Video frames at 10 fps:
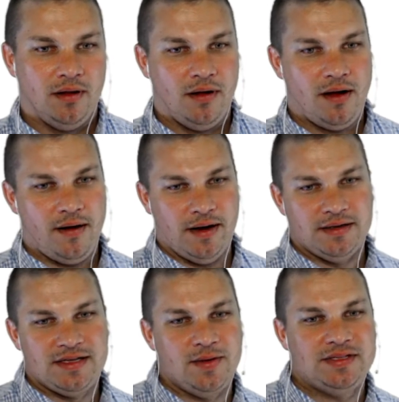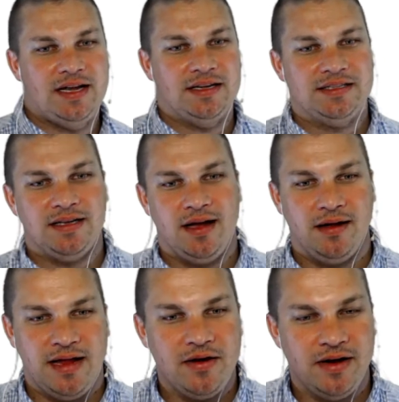All right, and somebody said
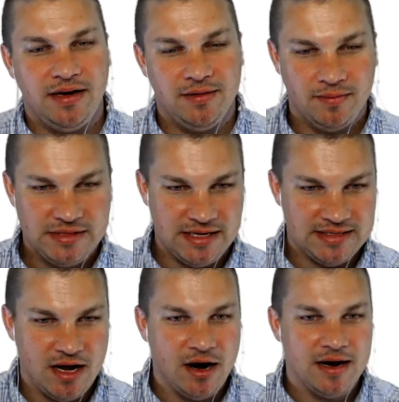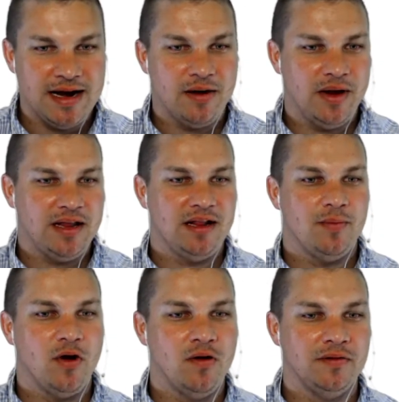Gary said it's hard not raking
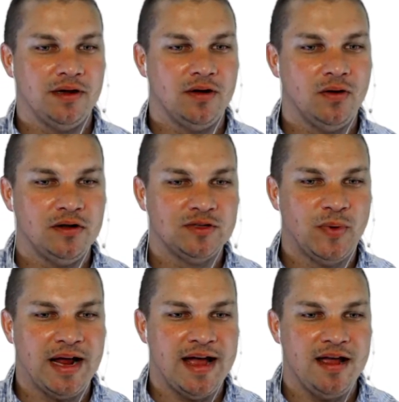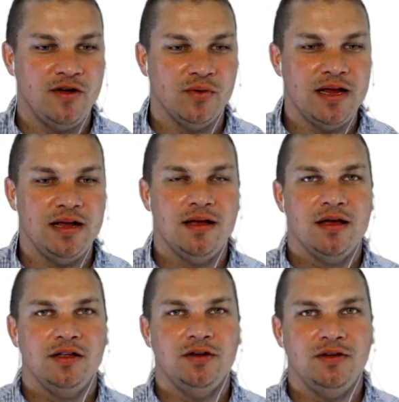them over the coals, but I agree,
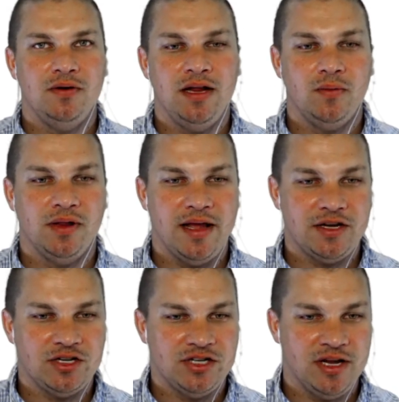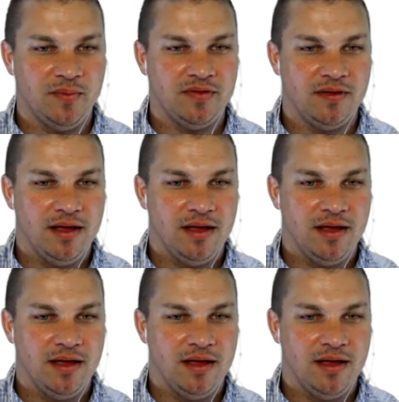you do need relationships.